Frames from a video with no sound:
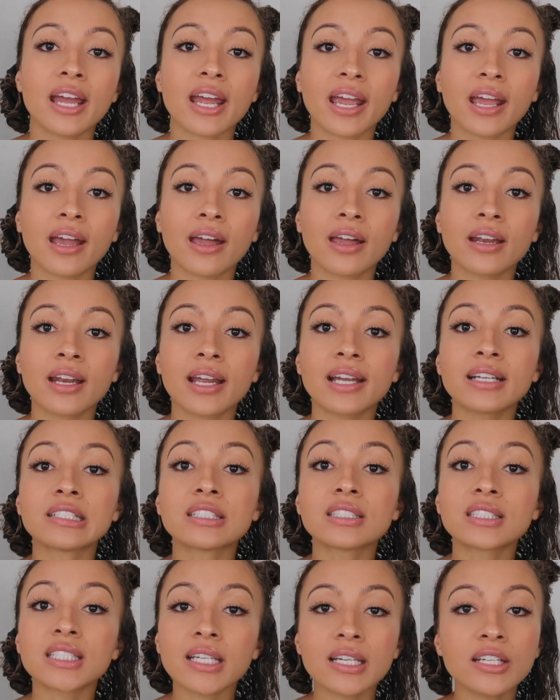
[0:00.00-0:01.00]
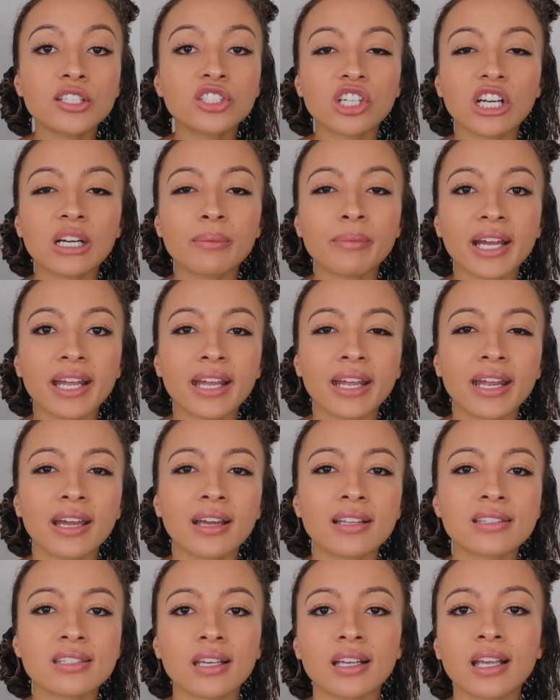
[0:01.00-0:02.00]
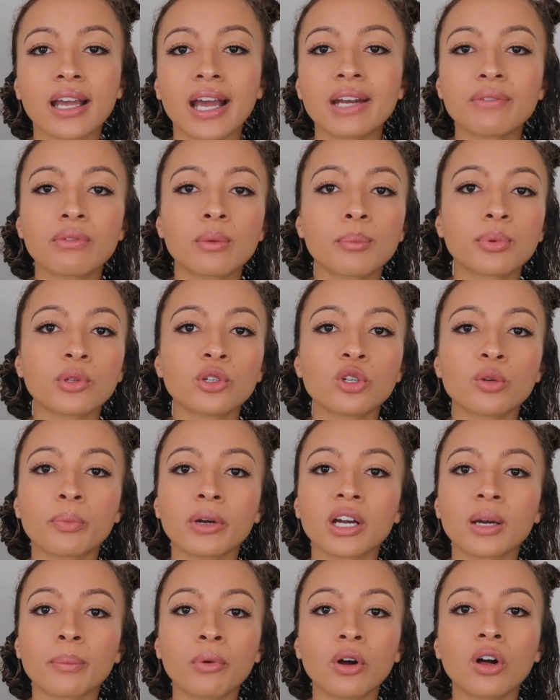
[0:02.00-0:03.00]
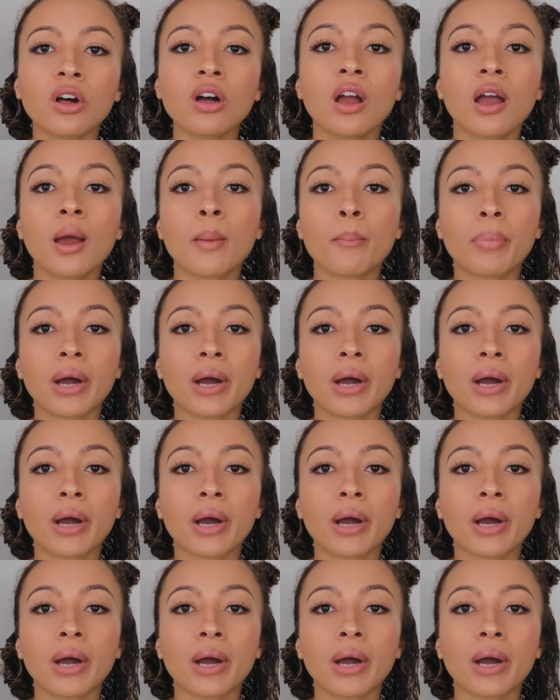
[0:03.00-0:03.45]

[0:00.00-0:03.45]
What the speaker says: and it did turn my hands like kind of a blue purple,